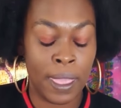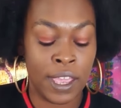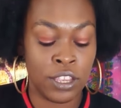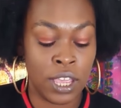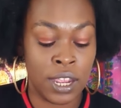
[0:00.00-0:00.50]

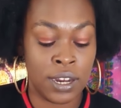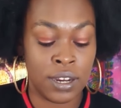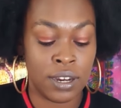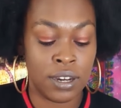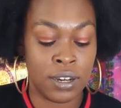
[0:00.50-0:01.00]

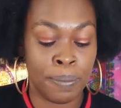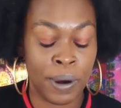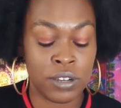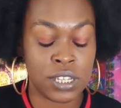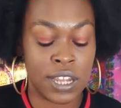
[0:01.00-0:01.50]
And the
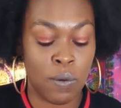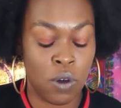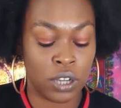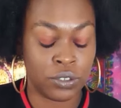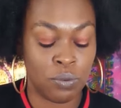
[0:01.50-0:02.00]
person that
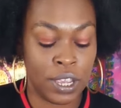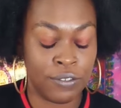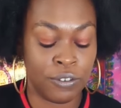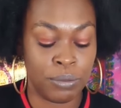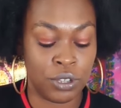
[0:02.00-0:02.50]
walked
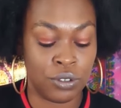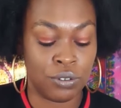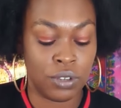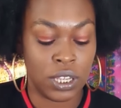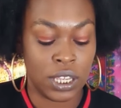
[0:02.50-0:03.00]
away from
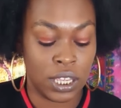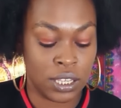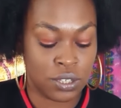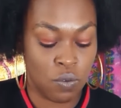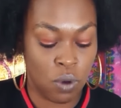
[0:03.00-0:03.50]
you
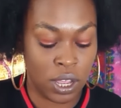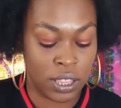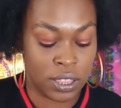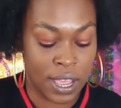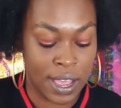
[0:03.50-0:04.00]
is the
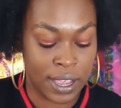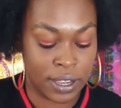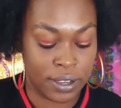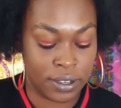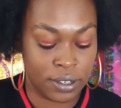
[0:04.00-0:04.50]
one
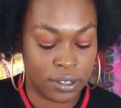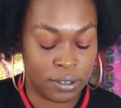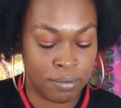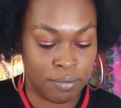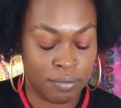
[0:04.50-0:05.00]
that
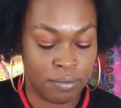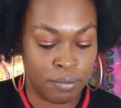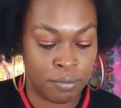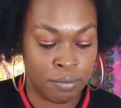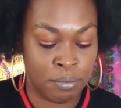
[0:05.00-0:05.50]

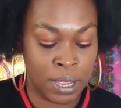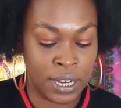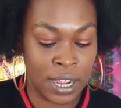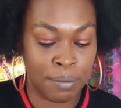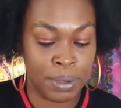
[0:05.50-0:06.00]
may
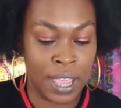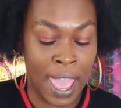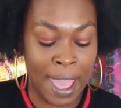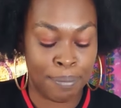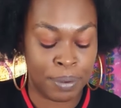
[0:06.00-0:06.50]
not be
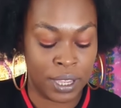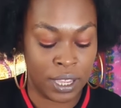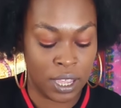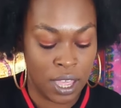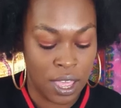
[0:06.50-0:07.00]

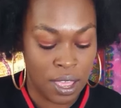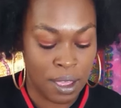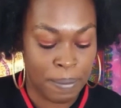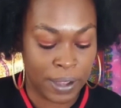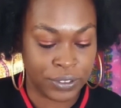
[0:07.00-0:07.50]
happy
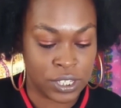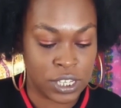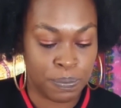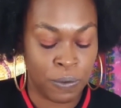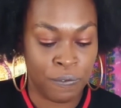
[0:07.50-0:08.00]
about the
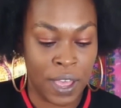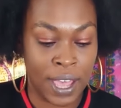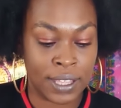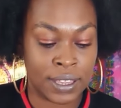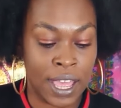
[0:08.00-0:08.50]
simple
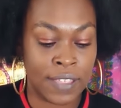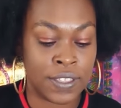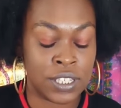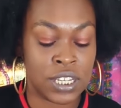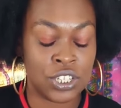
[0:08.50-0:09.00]
fact that
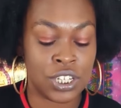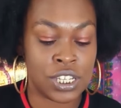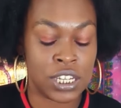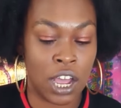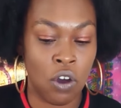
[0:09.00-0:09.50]
the attention
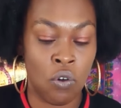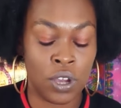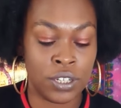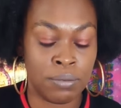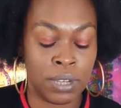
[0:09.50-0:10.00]
is not
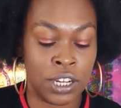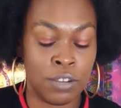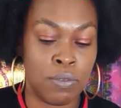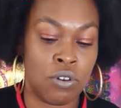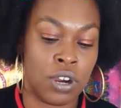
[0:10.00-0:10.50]
on them
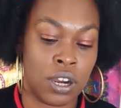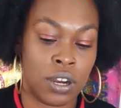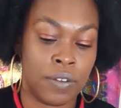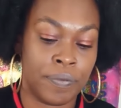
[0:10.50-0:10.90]
anymore.